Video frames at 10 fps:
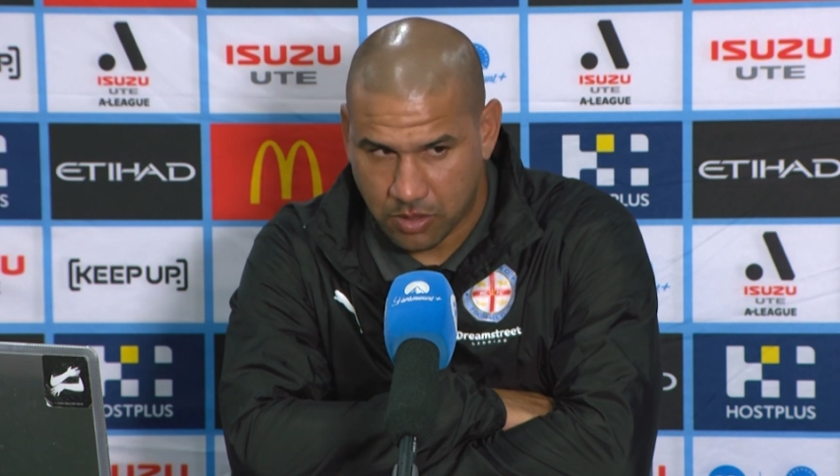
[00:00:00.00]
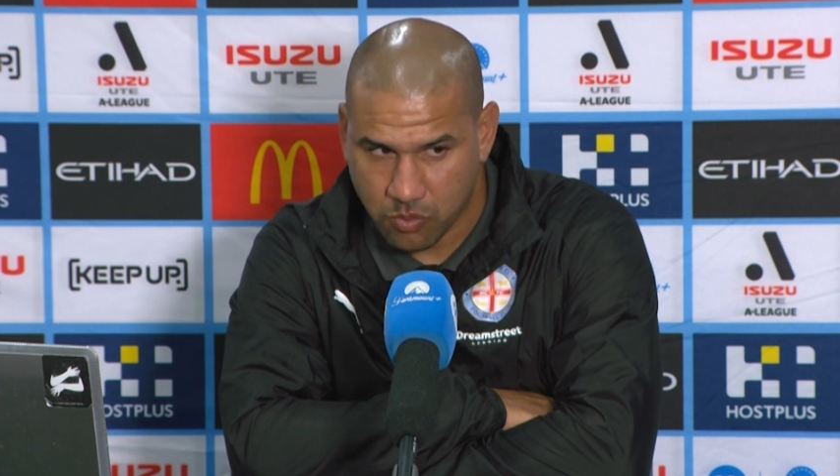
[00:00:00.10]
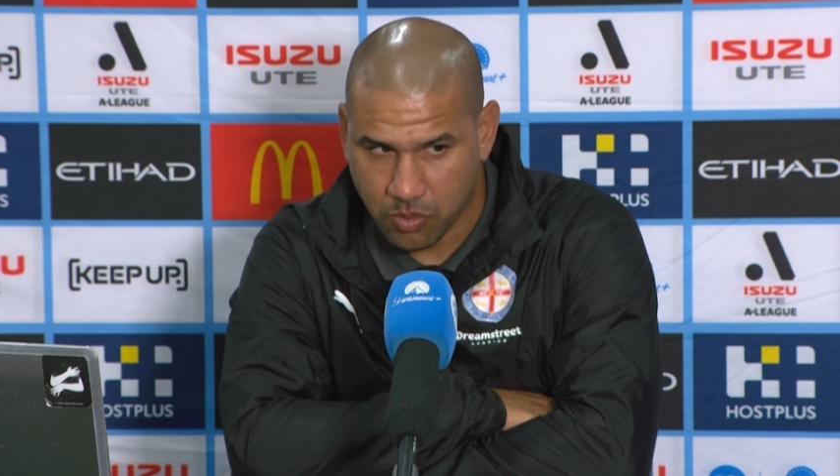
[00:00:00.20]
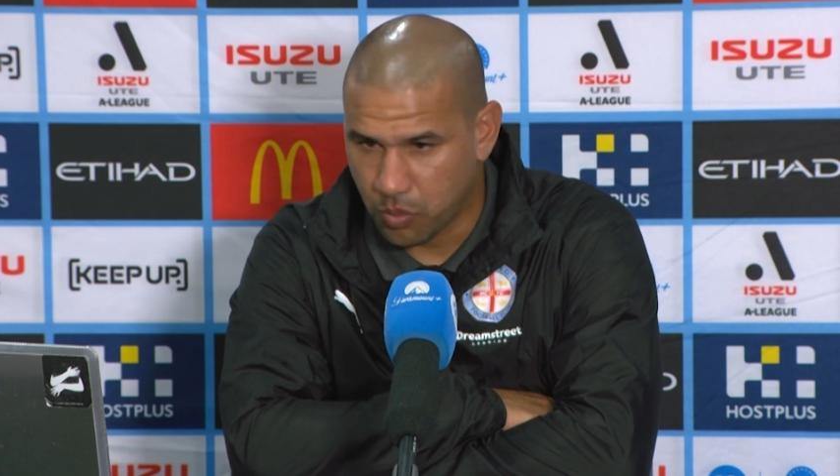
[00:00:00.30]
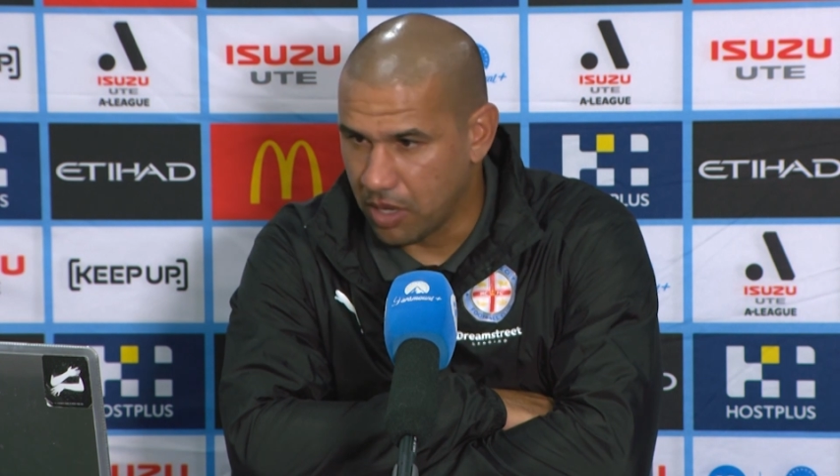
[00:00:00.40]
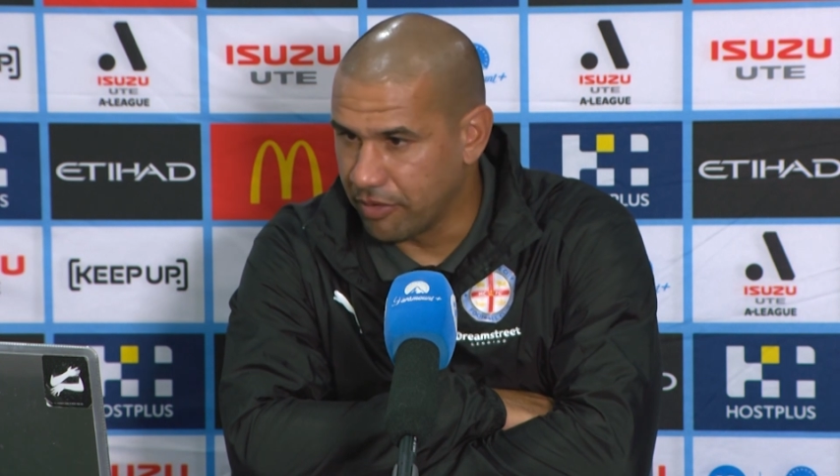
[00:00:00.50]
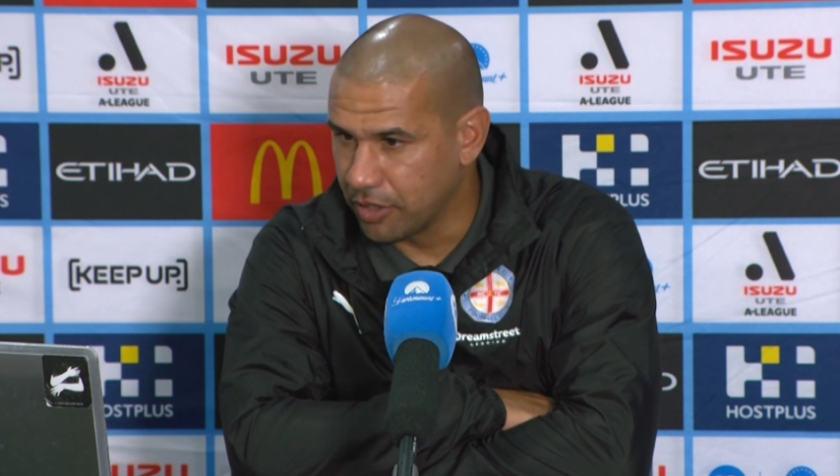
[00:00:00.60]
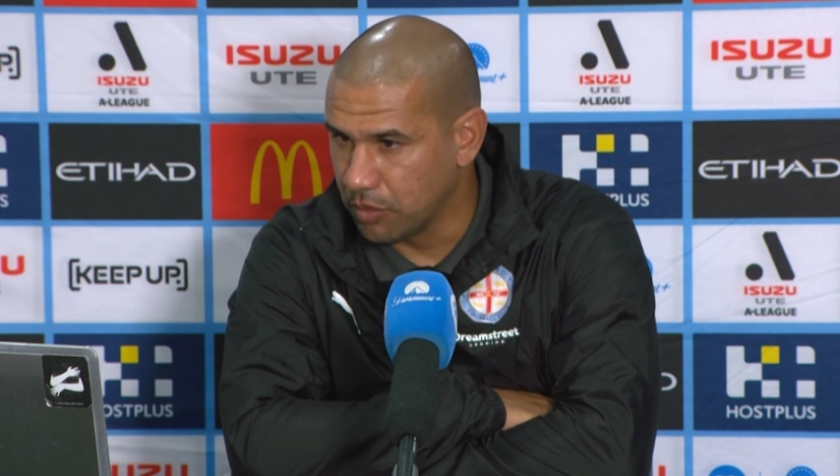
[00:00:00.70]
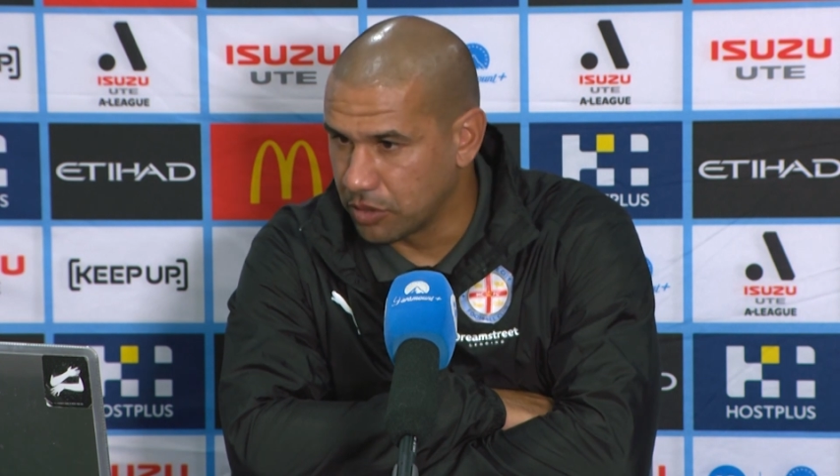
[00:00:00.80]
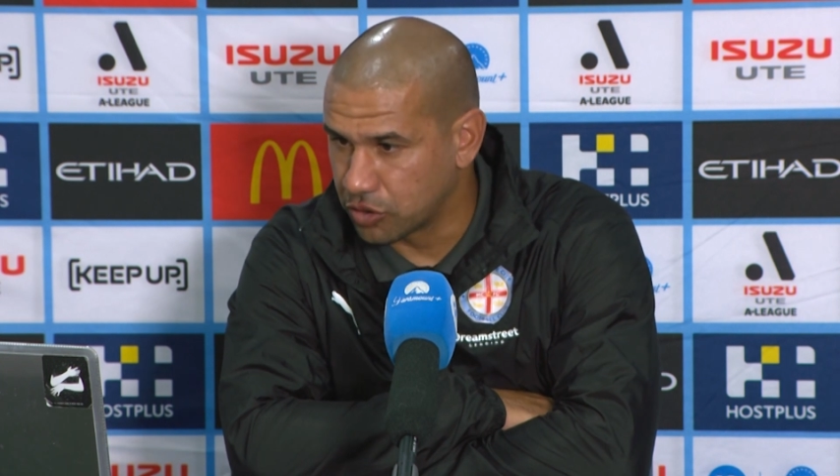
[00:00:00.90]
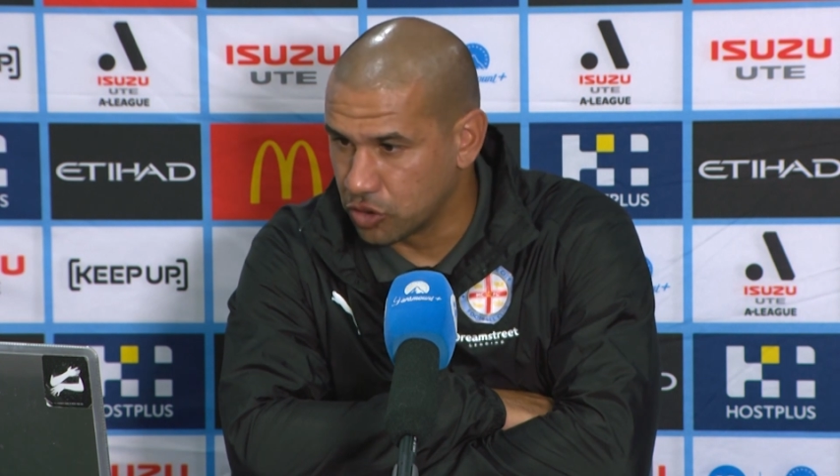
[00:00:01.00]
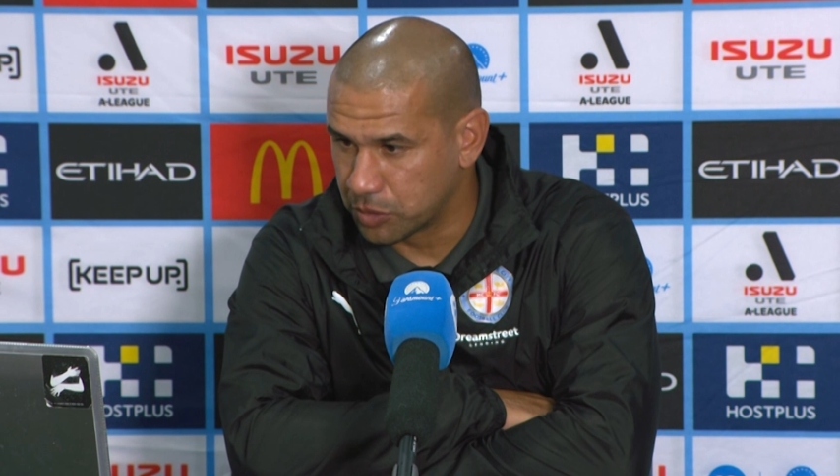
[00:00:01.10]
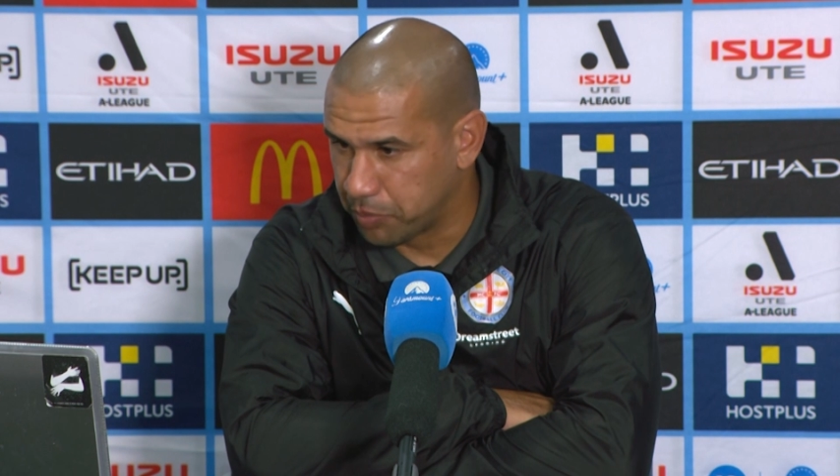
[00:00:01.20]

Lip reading: Well, we have a no excuse